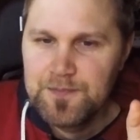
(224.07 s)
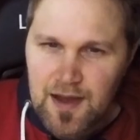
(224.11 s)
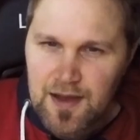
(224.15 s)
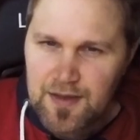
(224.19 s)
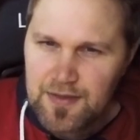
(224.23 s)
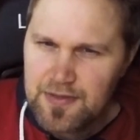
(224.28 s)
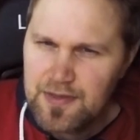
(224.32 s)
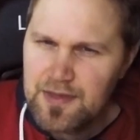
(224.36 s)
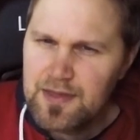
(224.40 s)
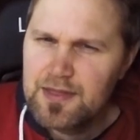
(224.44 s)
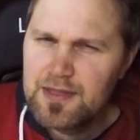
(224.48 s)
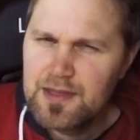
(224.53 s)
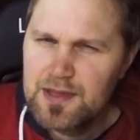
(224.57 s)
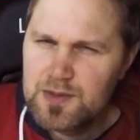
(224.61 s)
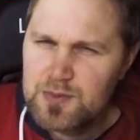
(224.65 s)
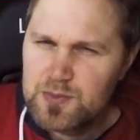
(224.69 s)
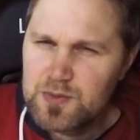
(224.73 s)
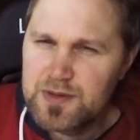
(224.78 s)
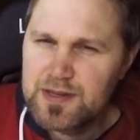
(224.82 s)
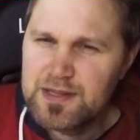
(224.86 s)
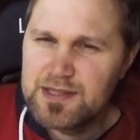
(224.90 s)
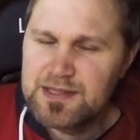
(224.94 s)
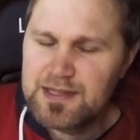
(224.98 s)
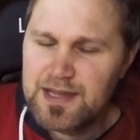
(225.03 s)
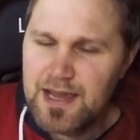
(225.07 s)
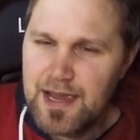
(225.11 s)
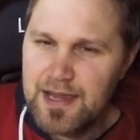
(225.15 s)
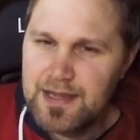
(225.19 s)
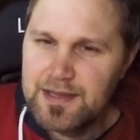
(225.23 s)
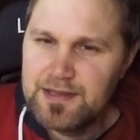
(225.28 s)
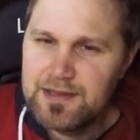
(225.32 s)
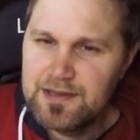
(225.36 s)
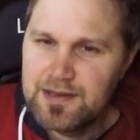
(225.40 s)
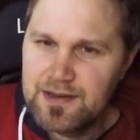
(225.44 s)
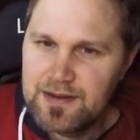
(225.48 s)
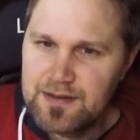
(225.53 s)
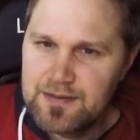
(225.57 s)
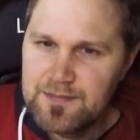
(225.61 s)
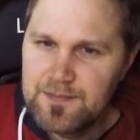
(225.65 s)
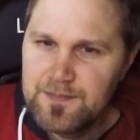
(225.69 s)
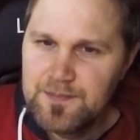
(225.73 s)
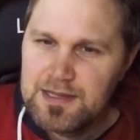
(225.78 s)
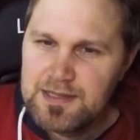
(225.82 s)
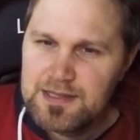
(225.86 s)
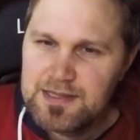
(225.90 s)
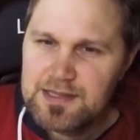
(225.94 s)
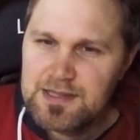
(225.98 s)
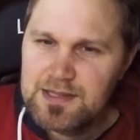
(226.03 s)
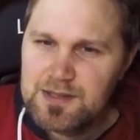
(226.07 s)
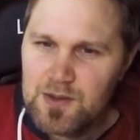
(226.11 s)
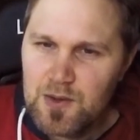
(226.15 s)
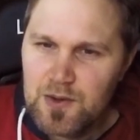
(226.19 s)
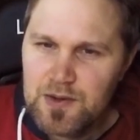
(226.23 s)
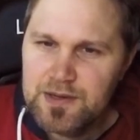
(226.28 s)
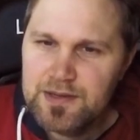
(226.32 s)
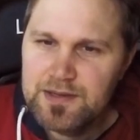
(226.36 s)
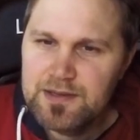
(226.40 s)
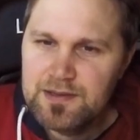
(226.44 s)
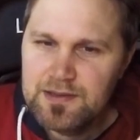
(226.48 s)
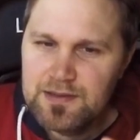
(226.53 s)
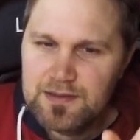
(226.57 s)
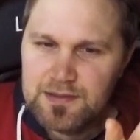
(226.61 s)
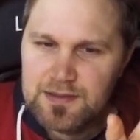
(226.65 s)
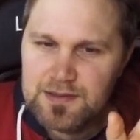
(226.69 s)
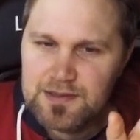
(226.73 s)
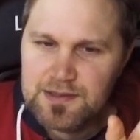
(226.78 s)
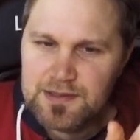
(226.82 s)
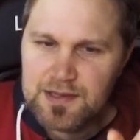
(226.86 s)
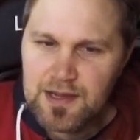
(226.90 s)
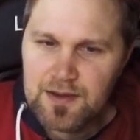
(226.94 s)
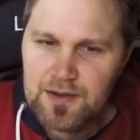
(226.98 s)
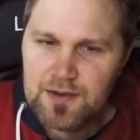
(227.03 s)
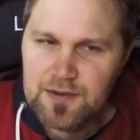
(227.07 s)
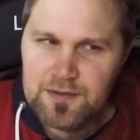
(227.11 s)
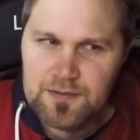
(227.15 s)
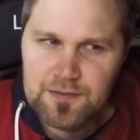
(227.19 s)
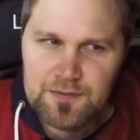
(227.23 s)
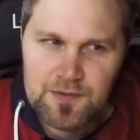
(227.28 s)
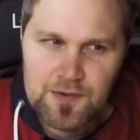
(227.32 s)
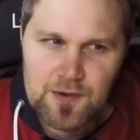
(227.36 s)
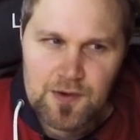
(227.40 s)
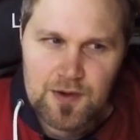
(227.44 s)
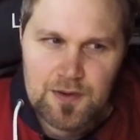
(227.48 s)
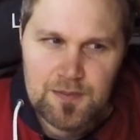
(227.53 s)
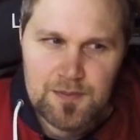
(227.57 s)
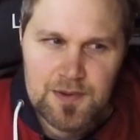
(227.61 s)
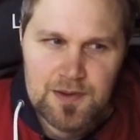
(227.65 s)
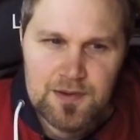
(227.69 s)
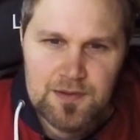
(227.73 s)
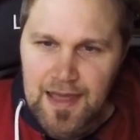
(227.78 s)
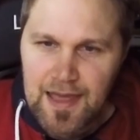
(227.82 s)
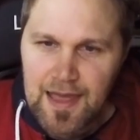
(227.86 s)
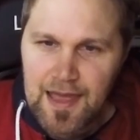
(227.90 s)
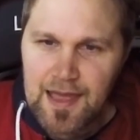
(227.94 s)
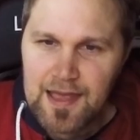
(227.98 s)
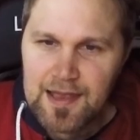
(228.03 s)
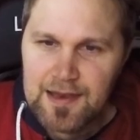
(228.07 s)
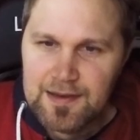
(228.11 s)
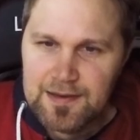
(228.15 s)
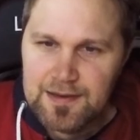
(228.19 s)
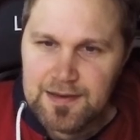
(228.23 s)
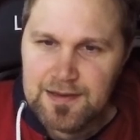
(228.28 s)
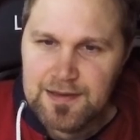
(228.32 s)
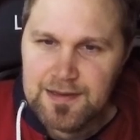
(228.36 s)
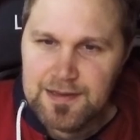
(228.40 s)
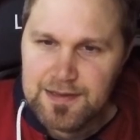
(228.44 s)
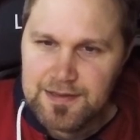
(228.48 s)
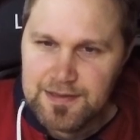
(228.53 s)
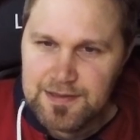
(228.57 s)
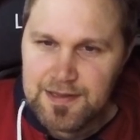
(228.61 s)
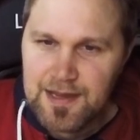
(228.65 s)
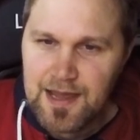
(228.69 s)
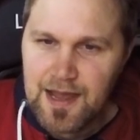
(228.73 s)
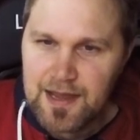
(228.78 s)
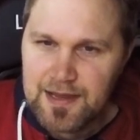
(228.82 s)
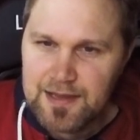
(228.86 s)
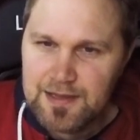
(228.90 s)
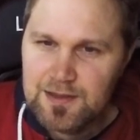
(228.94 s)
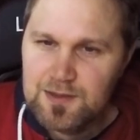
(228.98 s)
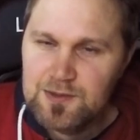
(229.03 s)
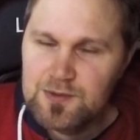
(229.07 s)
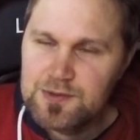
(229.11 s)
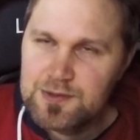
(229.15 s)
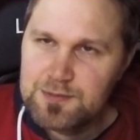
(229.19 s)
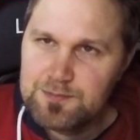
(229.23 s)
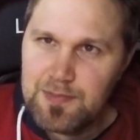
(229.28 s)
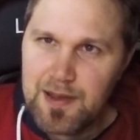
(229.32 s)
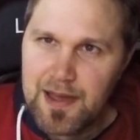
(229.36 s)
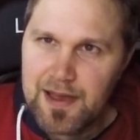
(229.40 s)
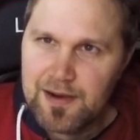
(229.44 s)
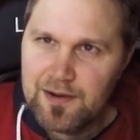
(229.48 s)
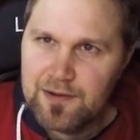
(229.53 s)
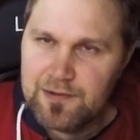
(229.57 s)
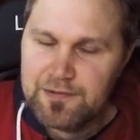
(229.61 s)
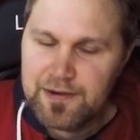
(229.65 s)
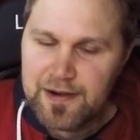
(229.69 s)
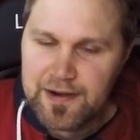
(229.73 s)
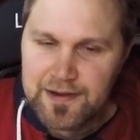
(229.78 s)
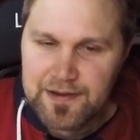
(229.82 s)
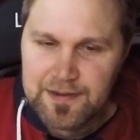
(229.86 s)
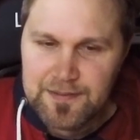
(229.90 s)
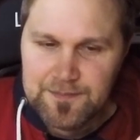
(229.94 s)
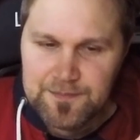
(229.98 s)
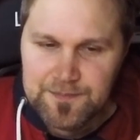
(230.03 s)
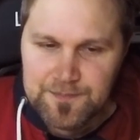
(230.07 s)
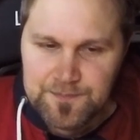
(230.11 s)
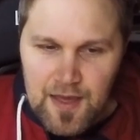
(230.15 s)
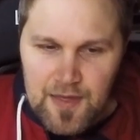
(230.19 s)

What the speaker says: I think this one is A tier. It's a solid second form and yeah, it looks battle ready.